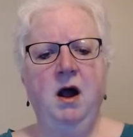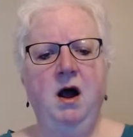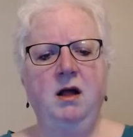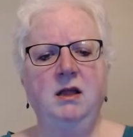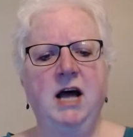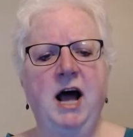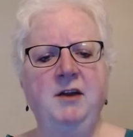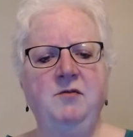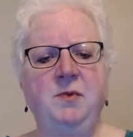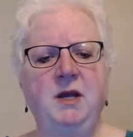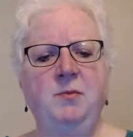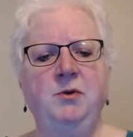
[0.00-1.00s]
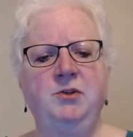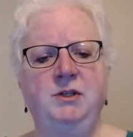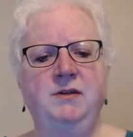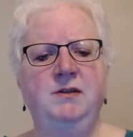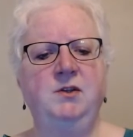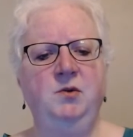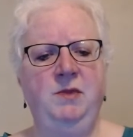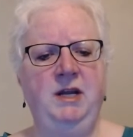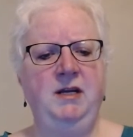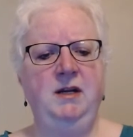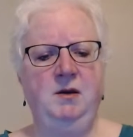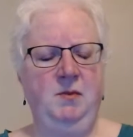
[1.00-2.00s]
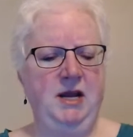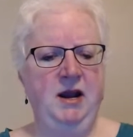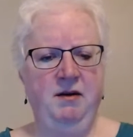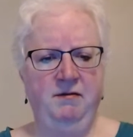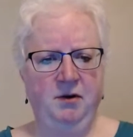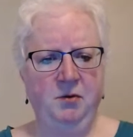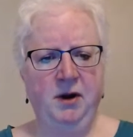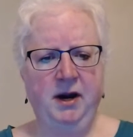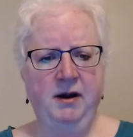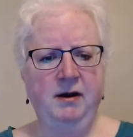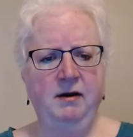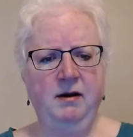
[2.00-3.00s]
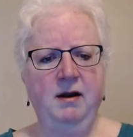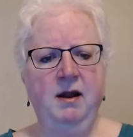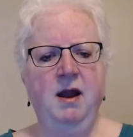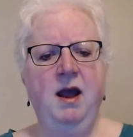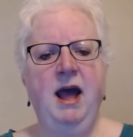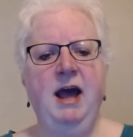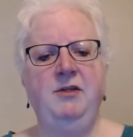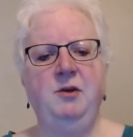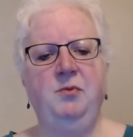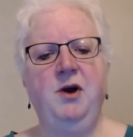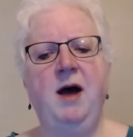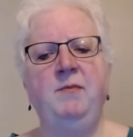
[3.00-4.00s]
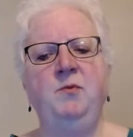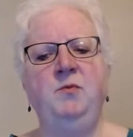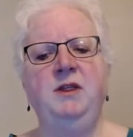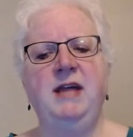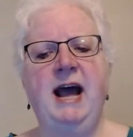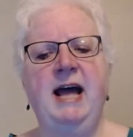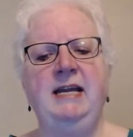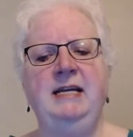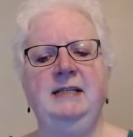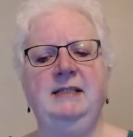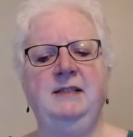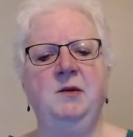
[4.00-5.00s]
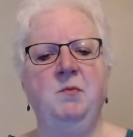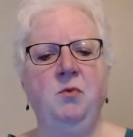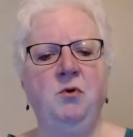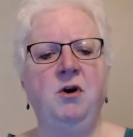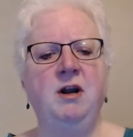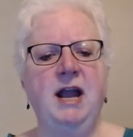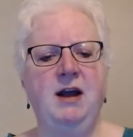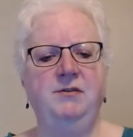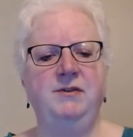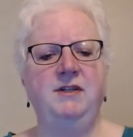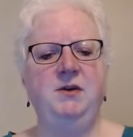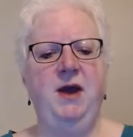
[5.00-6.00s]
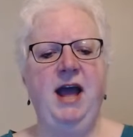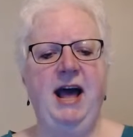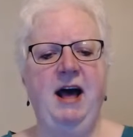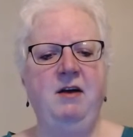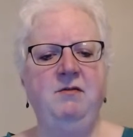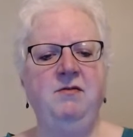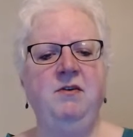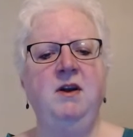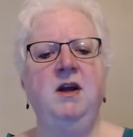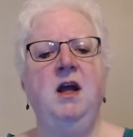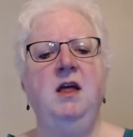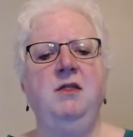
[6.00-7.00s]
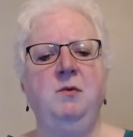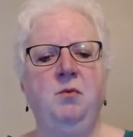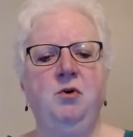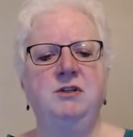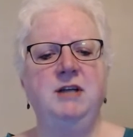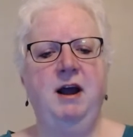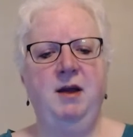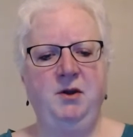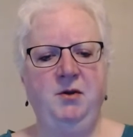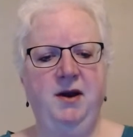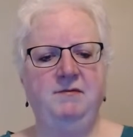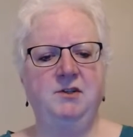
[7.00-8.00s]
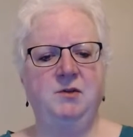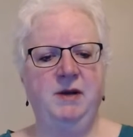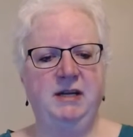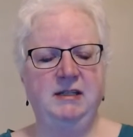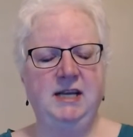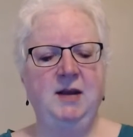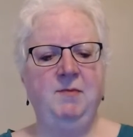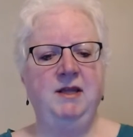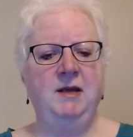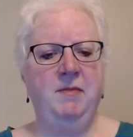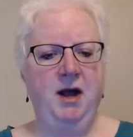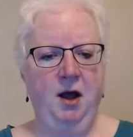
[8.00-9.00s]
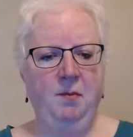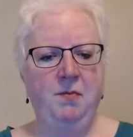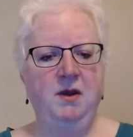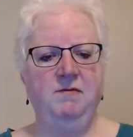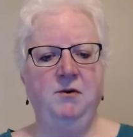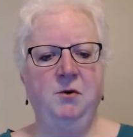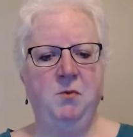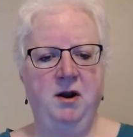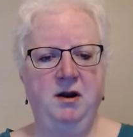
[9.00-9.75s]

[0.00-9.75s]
lot of people just assume they need to be everywhere. And the problem with that is the more accounts you have, the more time you have to spend keeping them up if you're